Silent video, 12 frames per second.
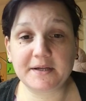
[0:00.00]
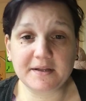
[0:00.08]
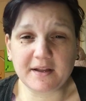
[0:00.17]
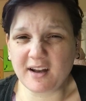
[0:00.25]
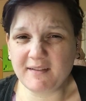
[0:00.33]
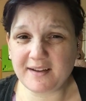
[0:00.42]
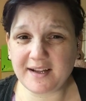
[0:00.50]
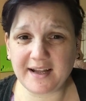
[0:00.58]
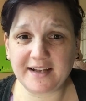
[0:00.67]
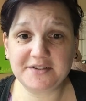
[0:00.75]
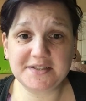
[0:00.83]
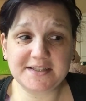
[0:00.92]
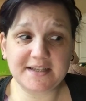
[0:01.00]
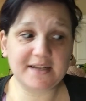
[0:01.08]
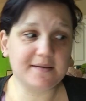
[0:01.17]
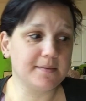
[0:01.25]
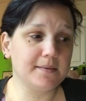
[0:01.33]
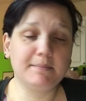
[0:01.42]
a lot of it I just
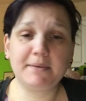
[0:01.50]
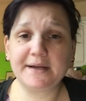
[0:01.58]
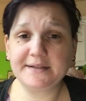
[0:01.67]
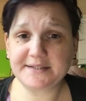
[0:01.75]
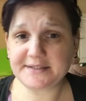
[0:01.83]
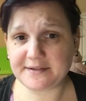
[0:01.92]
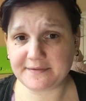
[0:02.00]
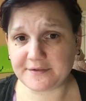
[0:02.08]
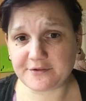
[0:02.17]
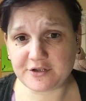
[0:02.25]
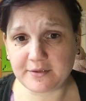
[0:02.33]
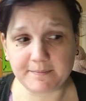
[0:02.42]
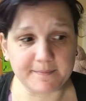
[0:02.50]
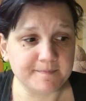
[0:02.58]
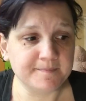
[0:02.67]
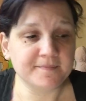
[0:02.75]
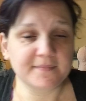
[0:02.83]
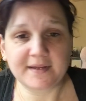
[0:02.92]
like buying stuff for cheap.
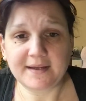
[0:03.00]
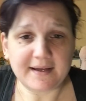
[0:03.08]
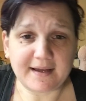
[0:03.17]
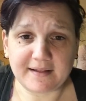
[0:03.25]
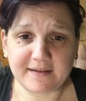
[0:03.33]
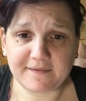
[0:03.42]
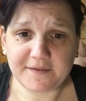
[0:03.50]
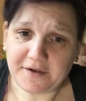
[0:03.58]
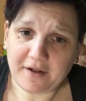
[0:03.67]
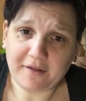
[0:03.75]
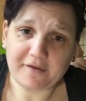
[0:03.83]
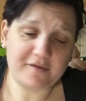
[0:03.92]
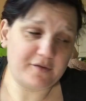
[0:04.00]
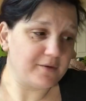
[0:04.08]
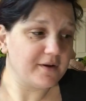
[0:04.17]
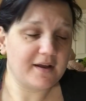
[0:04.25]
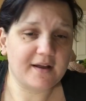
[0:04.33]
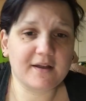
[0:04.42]
I love the dollar
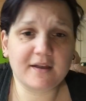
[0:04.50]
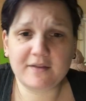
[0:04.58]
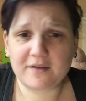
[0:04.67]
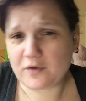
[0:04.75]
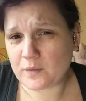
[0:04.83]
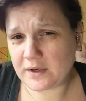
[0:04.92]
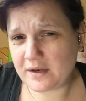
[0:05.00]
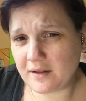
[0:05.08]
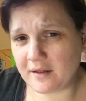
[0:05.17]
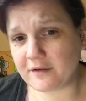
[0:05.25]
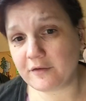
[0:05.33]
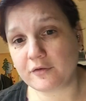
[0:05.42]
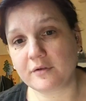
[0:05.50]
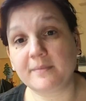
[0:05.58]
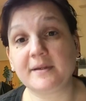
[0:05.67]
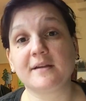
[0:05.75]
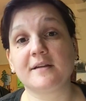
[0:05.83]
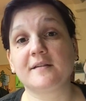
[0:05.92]
store. I call it the $20 store
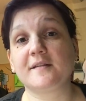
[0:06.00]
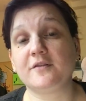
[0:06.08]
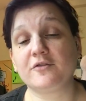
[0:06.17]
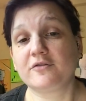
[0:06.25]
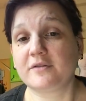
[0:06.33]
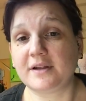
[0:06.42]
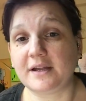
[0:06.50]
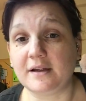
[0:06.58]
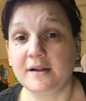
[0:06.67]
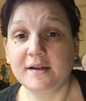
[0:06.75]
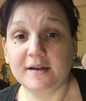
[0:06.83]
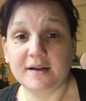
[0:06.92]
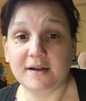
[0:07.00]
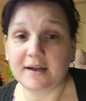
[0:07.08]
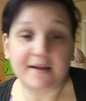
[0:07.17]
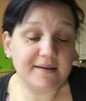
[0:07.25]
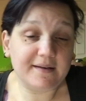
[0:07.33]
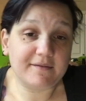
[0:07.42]
because usually
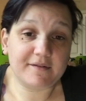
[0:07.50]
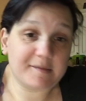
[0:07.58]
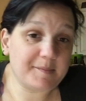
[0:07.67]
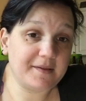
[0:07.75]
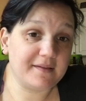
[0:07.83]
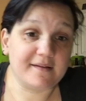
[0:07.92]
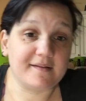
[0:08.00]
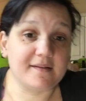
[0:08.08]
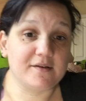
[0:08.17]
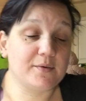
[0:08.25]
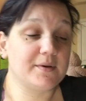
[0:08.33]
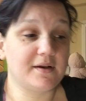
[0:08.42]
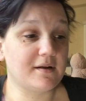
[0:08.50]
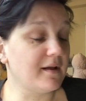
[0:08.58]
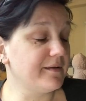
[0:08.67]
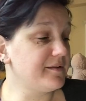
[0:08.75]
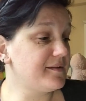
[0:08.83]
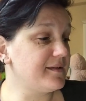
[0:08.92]
I never spend less than
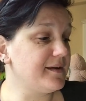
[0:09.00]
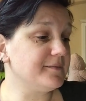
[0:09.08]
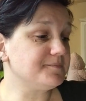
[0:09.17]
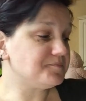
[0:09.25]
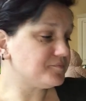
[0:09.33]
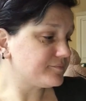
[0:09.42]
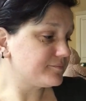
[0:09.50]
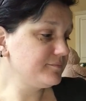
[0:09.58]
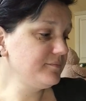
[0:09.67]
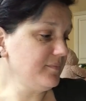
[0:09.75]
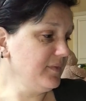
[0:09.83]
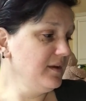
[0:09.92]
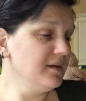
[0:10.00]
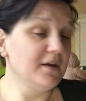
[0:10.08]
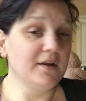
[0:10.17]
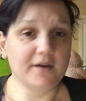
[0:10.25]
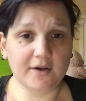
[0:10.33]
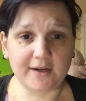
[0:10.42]
$20 there.
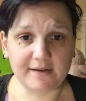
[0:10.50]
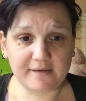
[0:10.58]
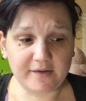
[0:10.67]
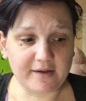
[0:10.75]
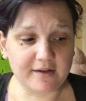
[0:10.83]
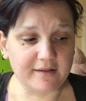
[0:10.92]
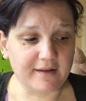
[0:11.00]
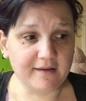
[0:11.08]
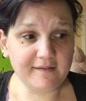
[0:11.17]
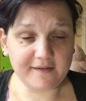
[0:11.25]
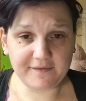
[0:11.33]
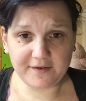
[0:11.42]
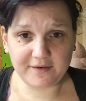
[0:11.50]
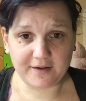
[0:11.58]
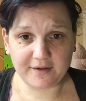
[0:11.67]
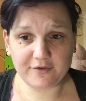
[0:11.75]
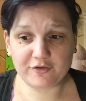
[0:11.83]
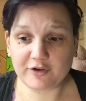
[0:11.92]
Alright, so I got a lot of stuff at
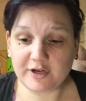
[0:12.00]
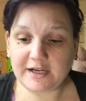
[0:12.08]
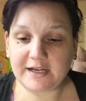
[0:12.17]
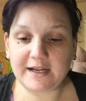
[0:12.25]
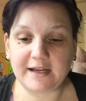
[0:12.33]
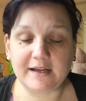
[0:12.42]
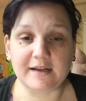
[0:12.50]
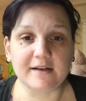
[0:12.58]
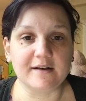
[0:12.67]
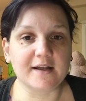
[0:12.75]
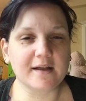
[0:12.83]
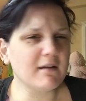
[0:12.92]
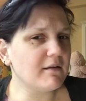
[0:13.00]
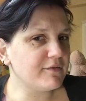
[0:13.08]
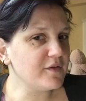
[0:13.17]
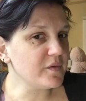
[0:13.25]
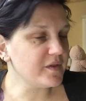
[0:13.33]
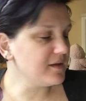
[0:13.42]
Dollar Tree, and I got a few